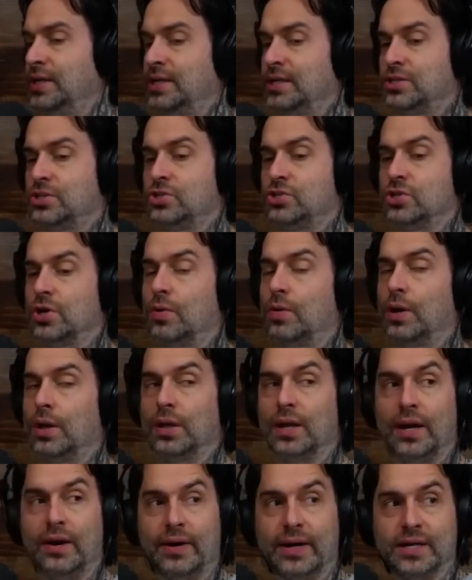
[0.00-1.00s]
It is so
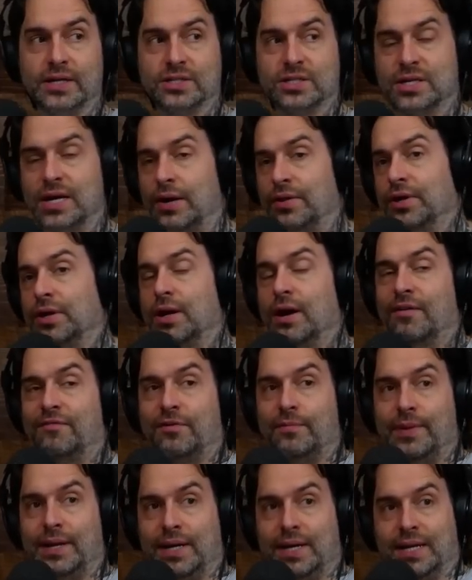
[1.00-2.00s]
hilarious how the
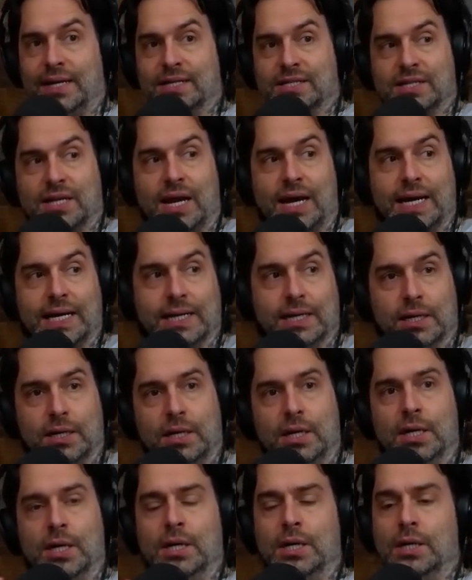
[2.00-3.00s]
government is like.
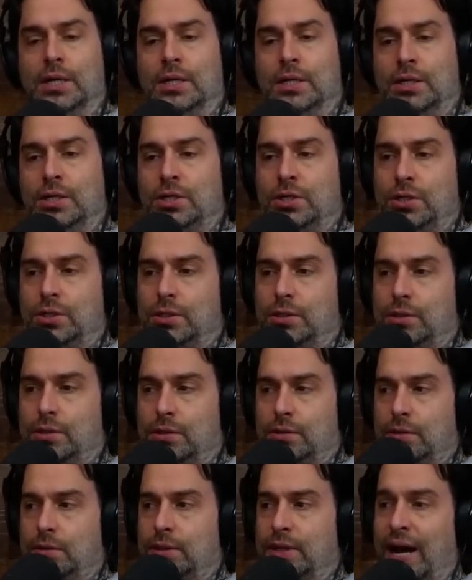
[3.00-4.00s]

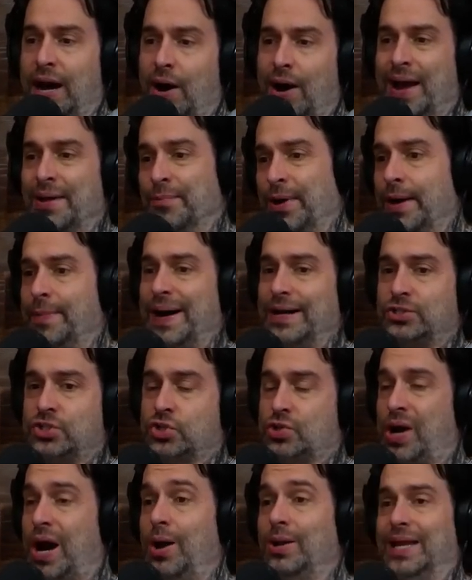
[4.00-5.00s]
Oh, and what about
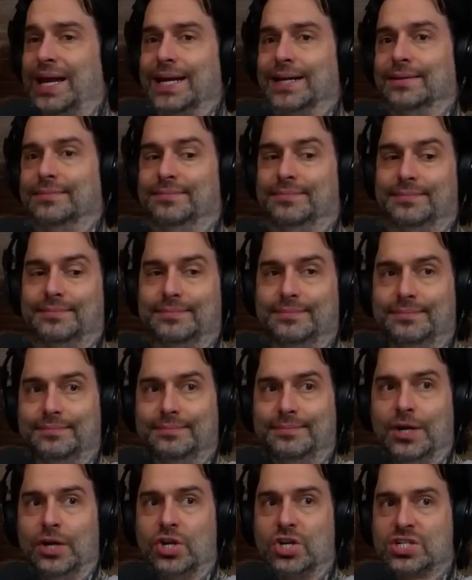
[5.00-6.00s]
scrolling?
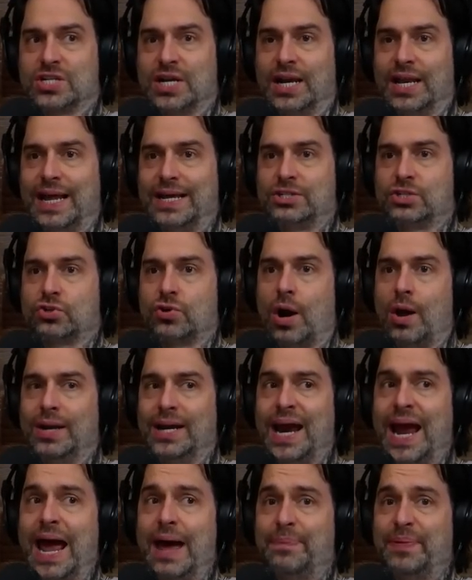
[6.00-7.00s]
You're just going to let
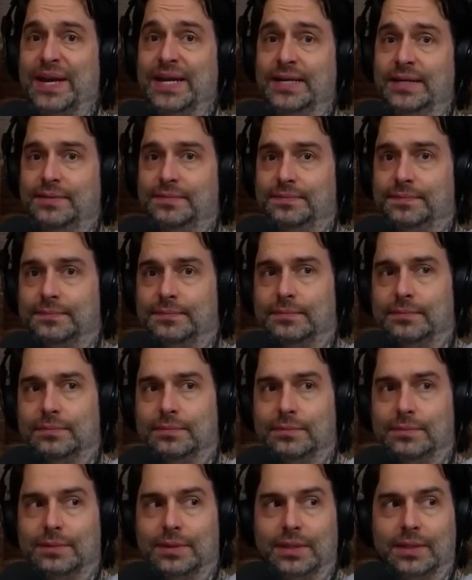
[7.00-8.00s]
scrolling happen?
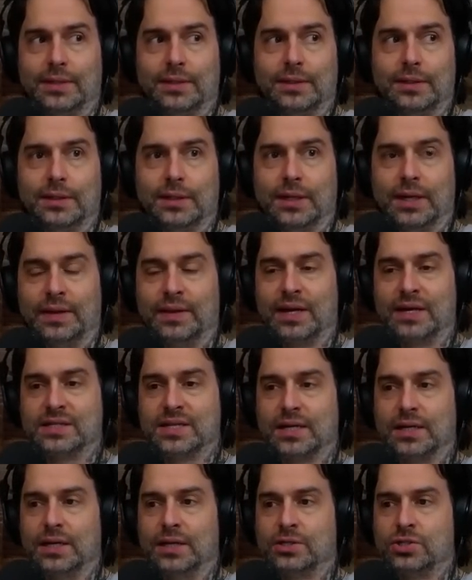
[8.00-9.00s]
And the guy's
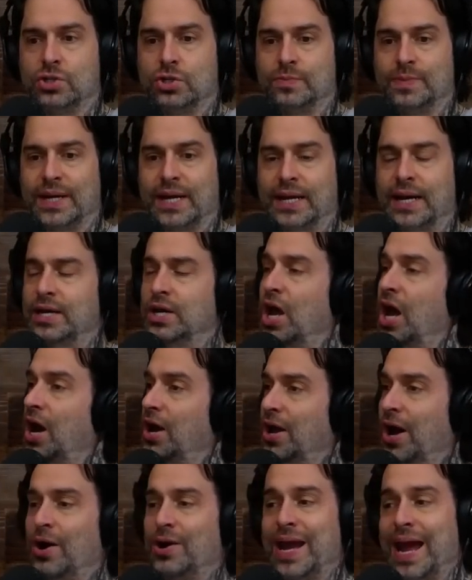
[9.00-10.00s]
like, "Excuse me, can I?" No,
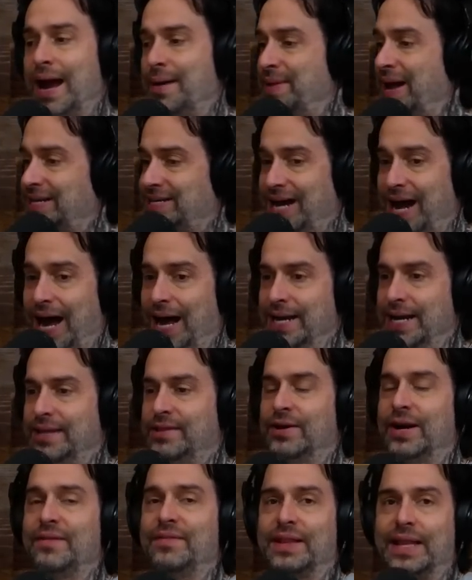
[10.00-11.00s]
okay, I'm not done.
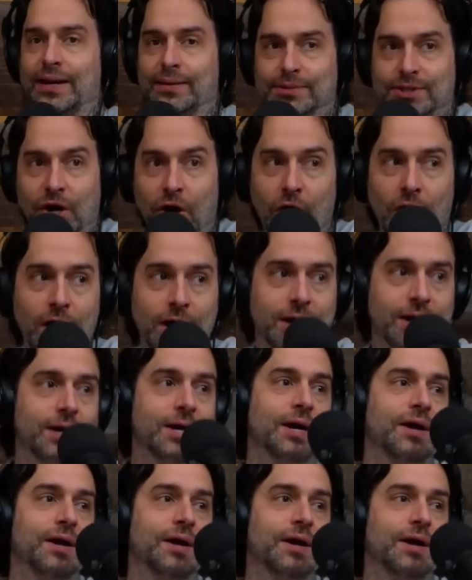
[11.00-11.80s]
They're not even letting him talk.